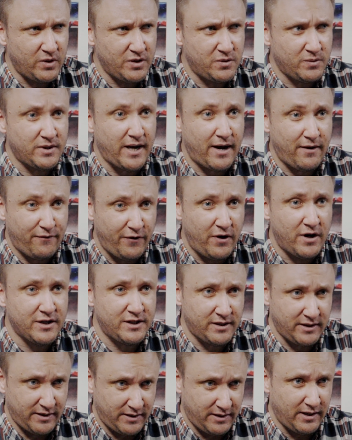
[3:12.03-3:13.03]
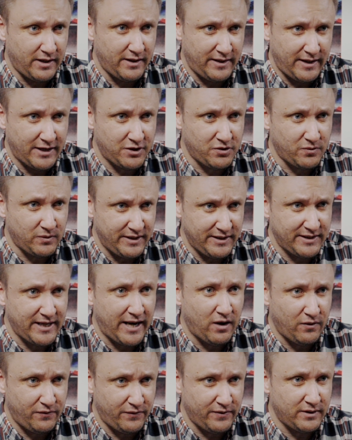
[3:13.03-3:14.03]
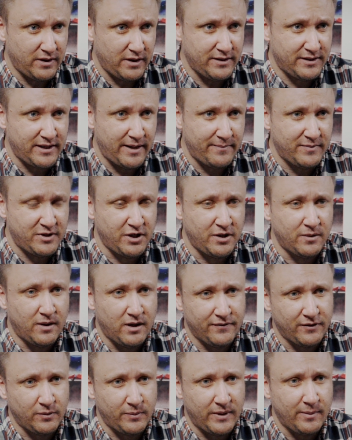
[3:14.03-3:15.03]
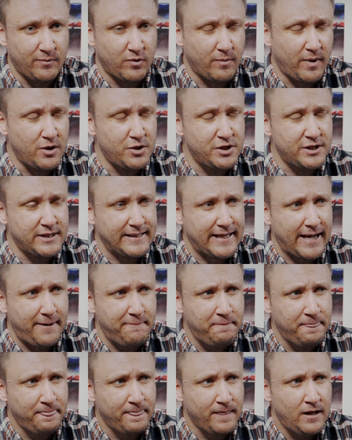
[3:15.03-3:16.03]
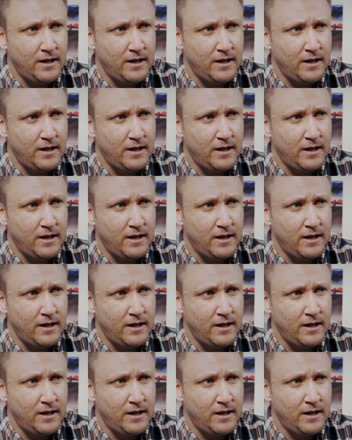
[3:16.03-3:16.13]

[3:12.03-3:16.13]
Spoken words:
which was our first at National League South at Step 2 after winning promotion again.